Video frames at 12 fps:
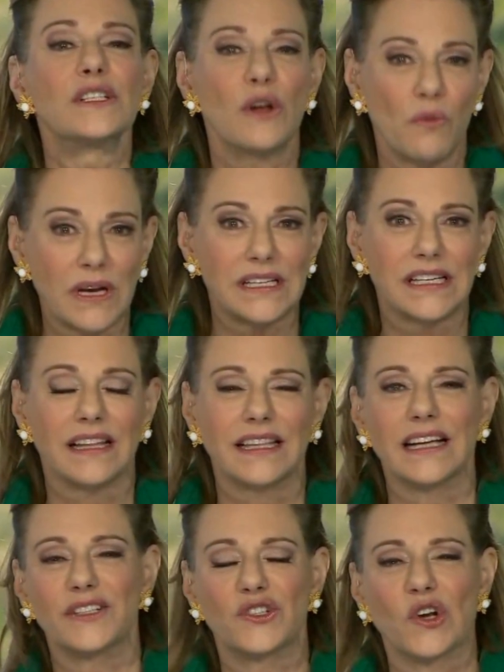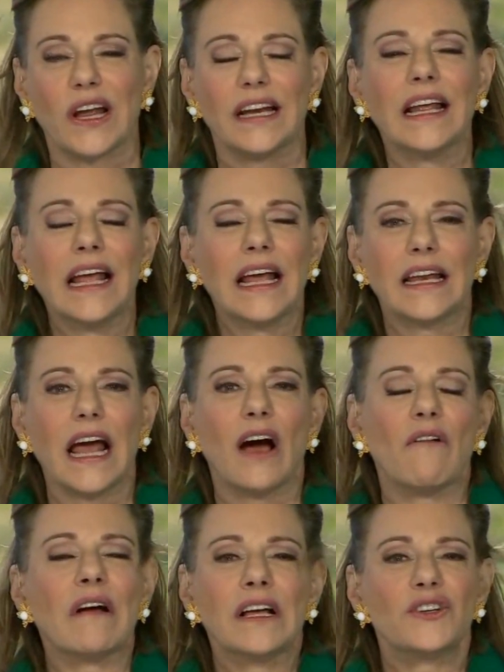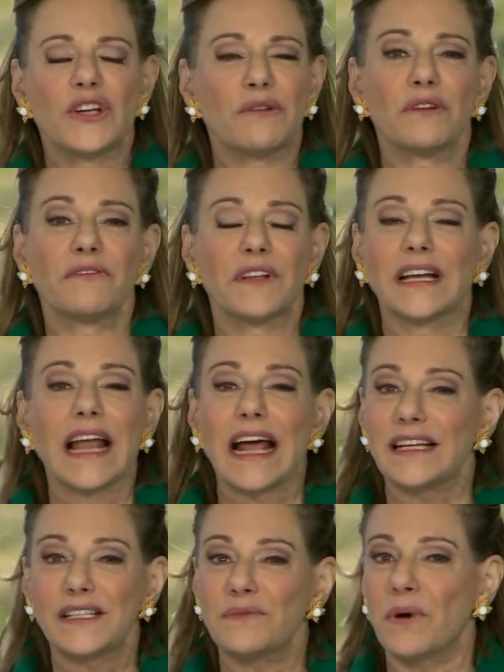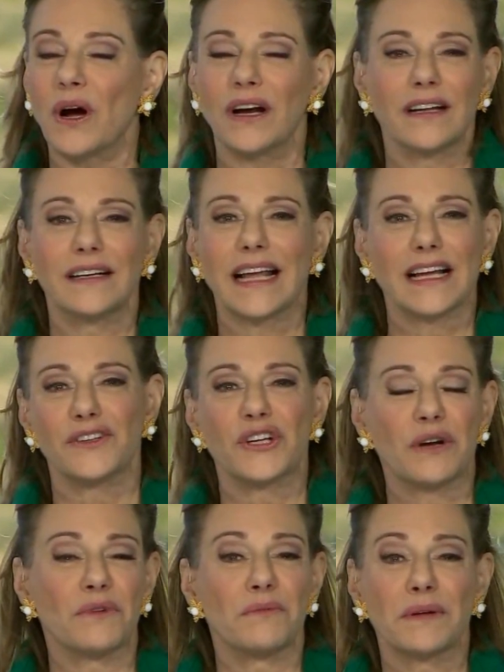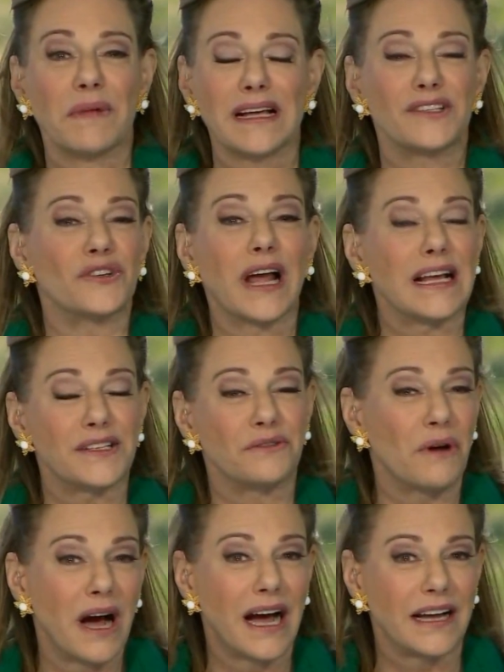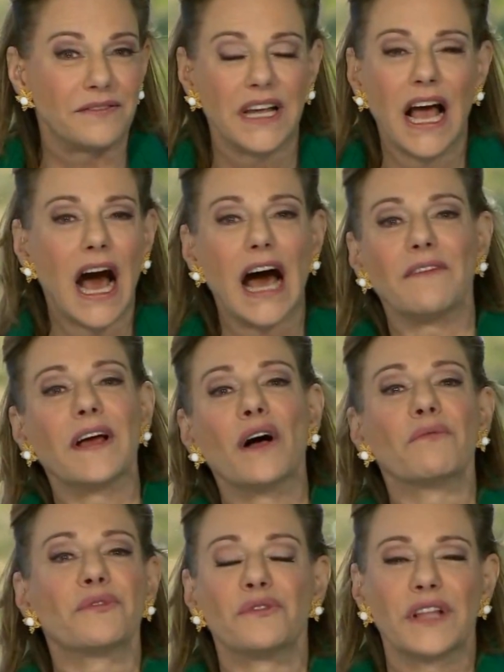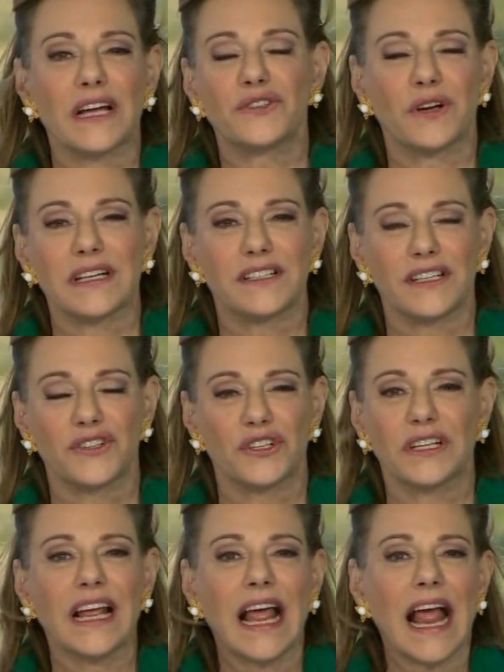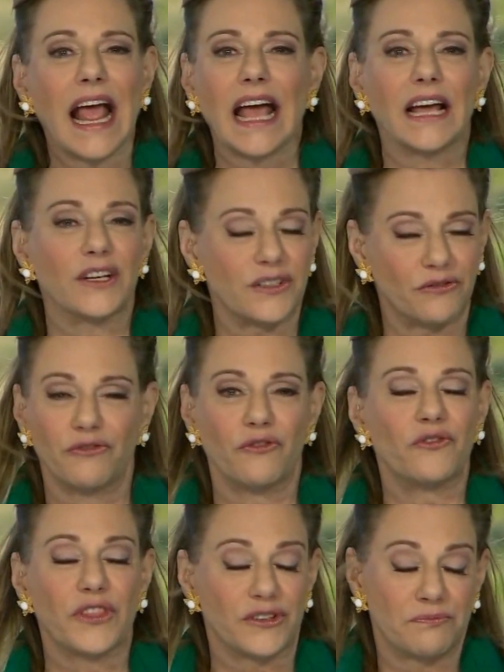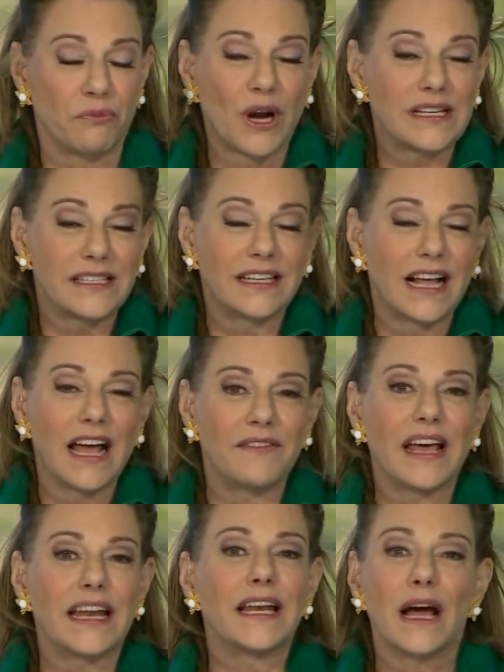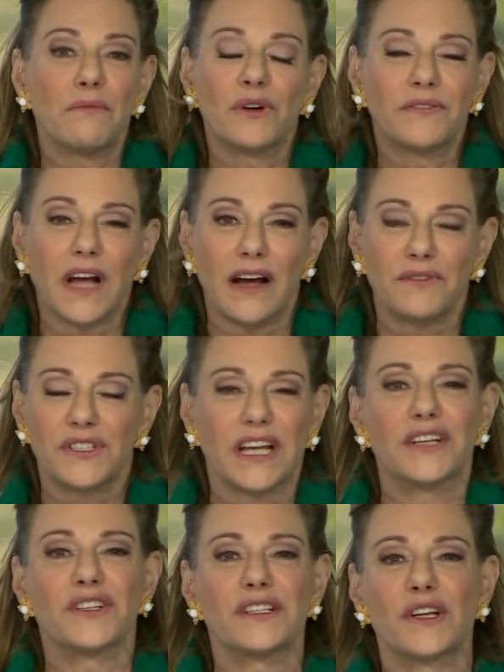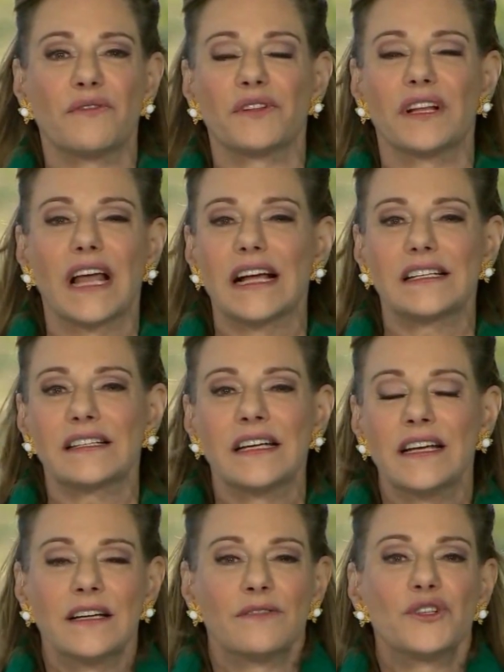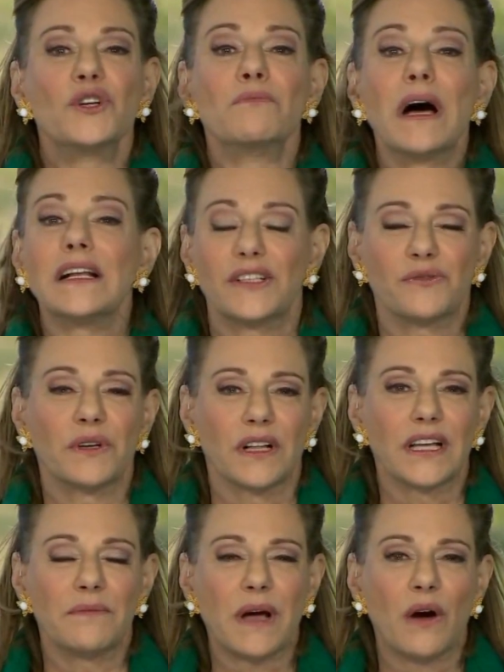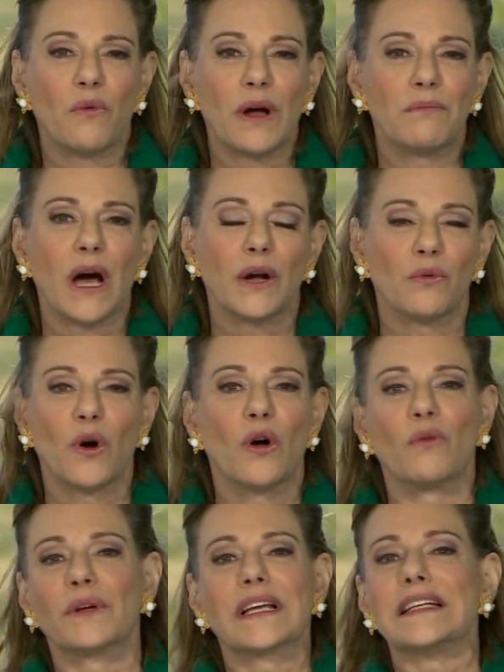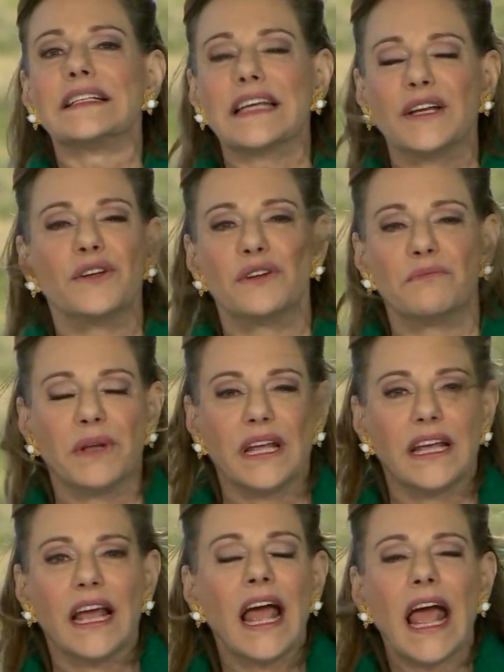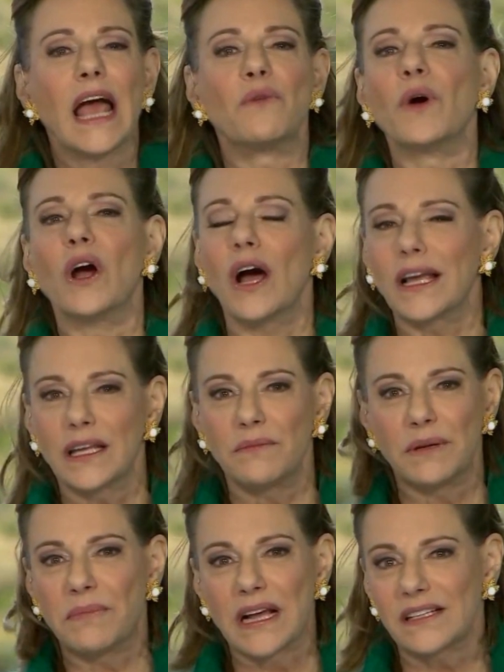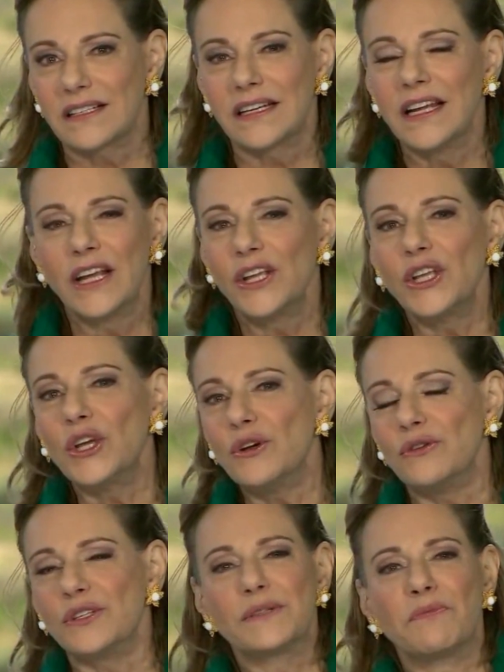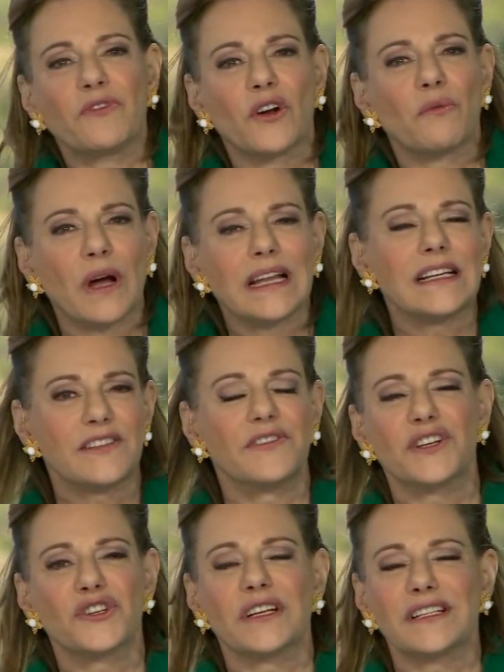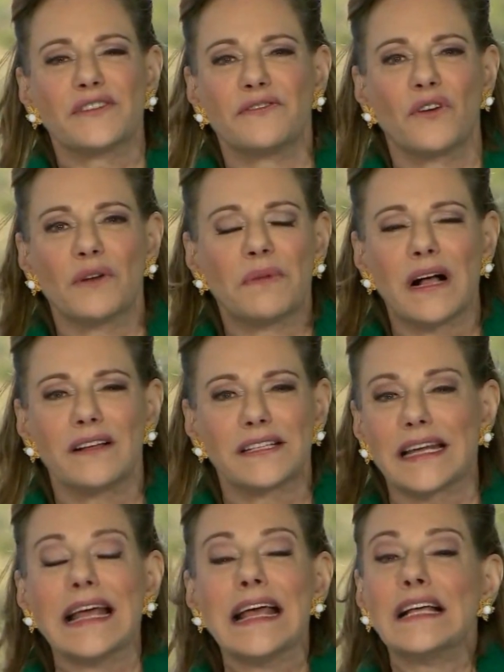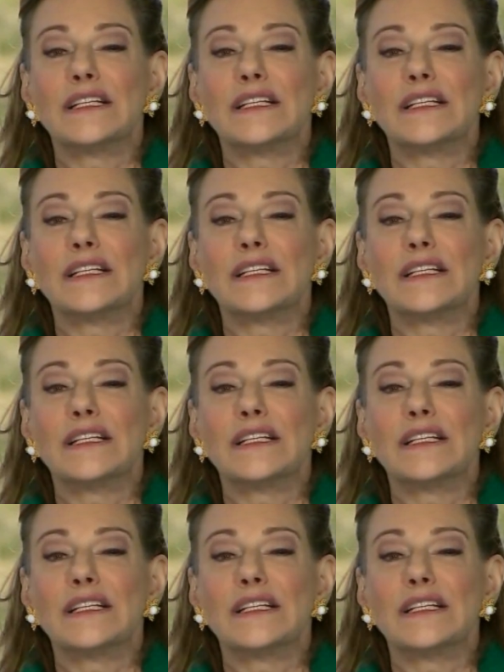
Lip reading: So I want to set that straight. Now, General Flynn has departed, and General McMaster has arrived. I've helped through that transition, and the President and I have had a number of conversations over the last 2 months, really, about what my role would continue to be and where I could be best used for what his vision is of foreign policy.